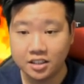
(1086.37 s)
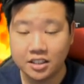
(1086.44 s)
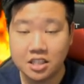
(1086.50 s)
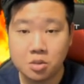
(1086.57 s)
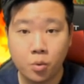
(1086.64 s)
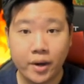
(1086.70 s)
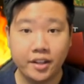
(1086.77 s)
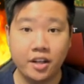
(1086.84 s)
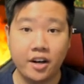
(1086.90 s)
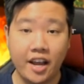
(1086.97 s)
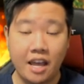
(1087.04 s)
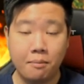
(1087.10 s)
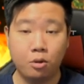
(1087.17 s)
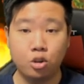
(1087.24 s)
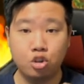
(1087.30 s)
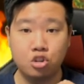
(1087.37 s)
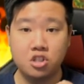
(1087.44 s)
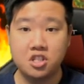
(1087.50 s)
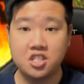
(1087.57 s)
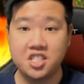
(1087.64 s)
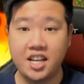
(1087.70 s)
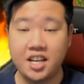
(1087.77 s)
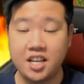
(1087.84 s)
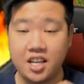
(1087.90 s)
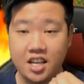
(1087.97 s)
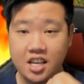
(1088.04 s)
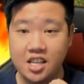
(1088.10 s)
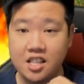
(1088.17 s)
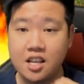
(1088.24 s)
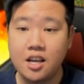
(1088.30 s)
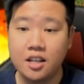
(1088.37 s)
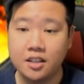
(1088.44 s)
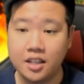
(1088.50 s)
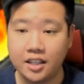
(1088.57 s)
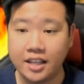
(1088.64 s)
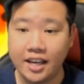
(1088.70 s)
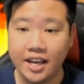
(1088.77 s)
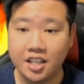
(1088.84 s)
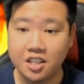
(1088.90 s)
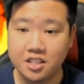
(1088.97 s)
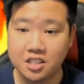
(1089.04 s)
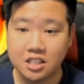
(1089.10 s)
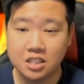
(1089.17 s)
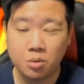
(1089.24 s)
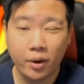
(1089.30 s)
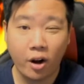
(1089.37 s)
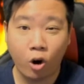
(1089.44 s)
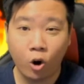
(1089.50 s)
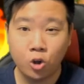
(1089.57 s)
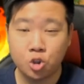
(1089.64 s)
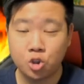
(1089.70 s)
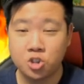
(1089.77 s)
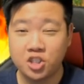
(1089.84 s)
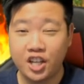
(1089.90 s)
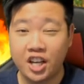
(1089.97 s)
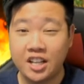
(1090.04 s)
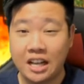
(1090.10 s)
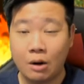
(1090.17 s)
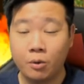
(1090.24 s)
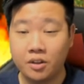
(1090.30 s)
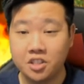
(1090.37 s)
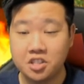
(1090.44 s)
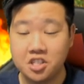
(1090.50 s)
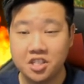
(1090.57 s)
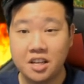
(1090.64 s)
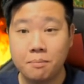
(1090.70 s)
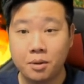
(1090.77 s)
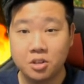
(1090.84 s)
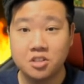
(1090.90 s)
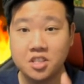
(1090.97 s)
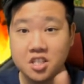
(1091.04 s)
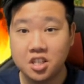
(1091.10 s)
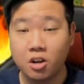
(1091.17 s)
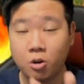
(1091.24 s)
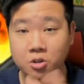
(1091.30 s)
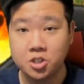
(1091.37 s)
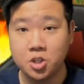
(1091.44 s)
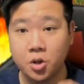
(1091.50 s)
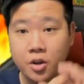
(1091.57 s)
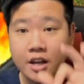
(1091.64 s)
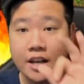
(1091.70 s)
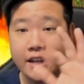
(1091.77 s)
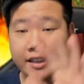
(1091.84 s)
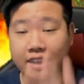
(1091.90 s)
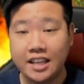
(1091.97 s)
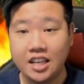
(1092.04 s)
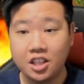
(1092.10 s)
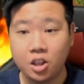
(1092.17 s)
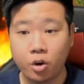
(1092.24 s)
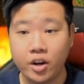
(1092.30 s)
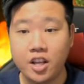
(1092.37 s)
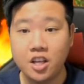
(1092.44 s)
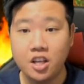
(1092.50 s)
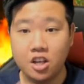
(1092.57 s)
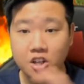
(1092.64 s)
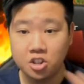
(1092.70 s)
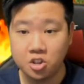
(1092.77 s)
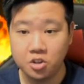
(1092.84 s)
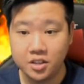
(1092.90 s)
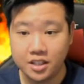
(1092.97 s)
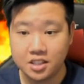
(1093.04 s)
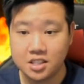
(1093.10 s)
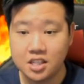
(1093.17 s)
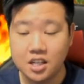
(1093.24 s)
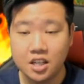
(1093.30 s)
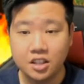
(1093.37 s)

That's why they're able to sustain in the Canyons. That's why archers cannot really sustain, because these are also T3 units.